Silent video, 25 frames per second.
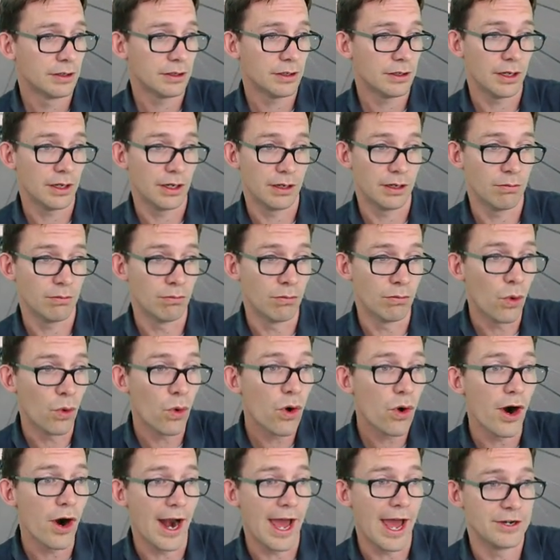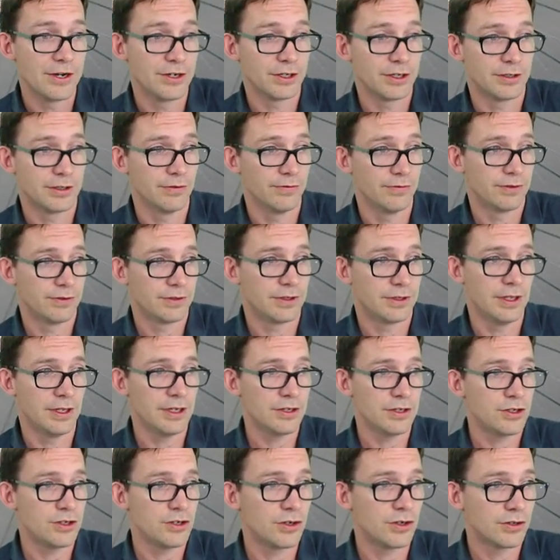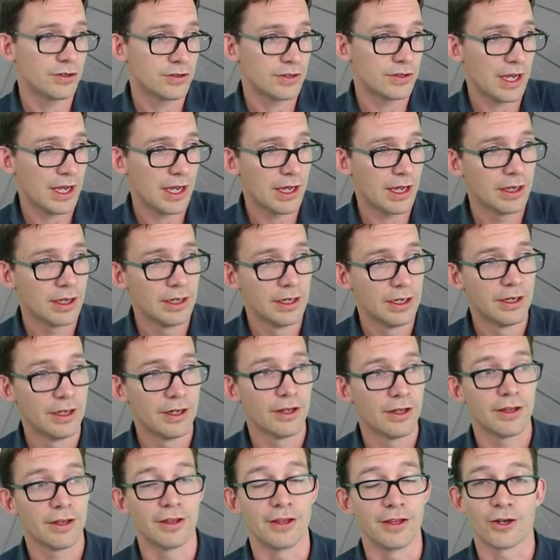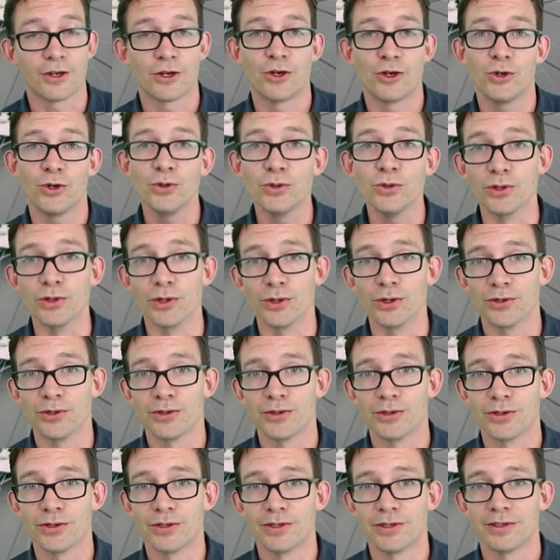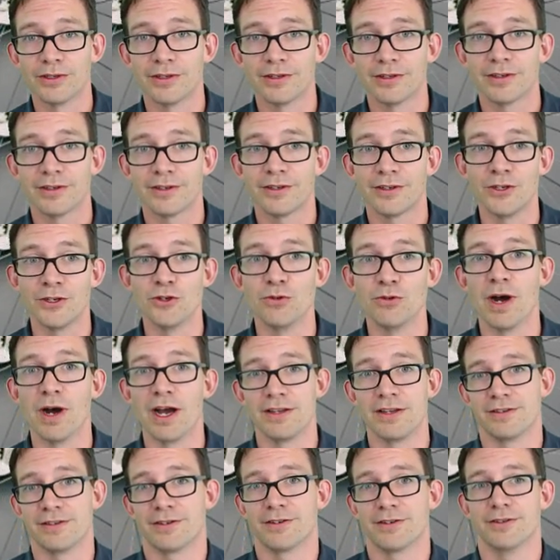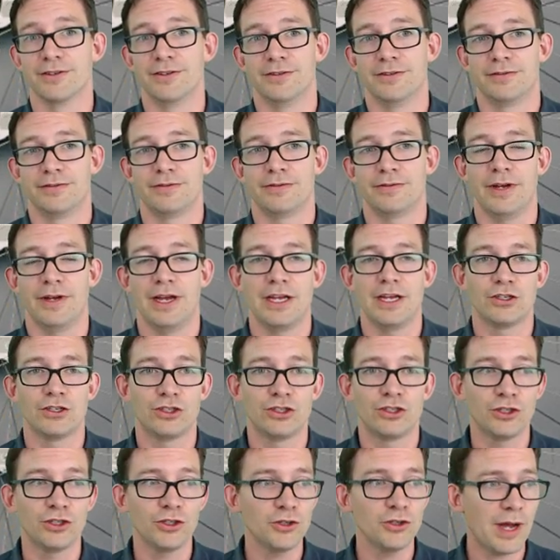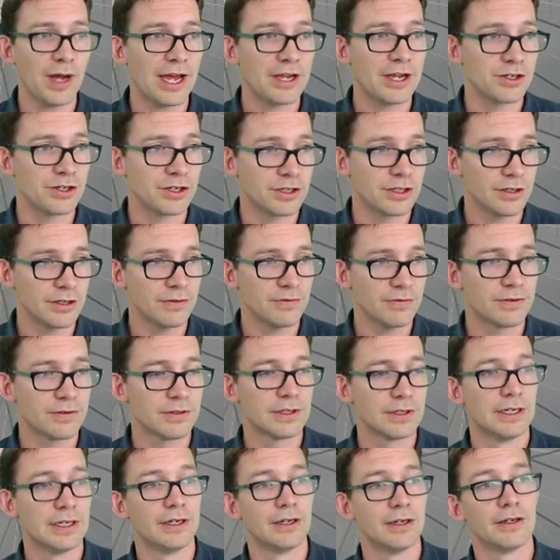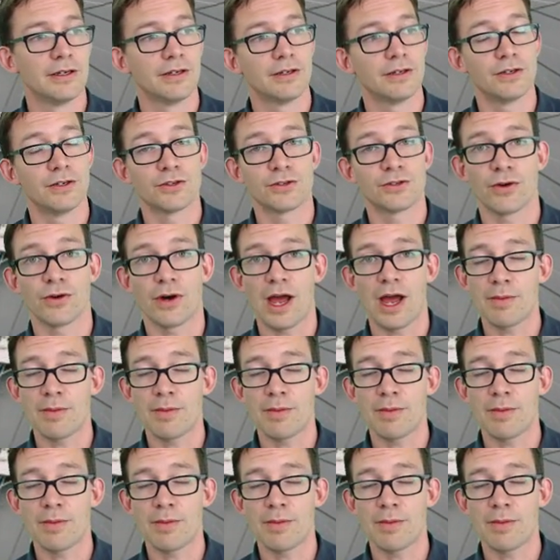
more adjectives to this. You could say the cool new bicycle, right? Two adjectives describing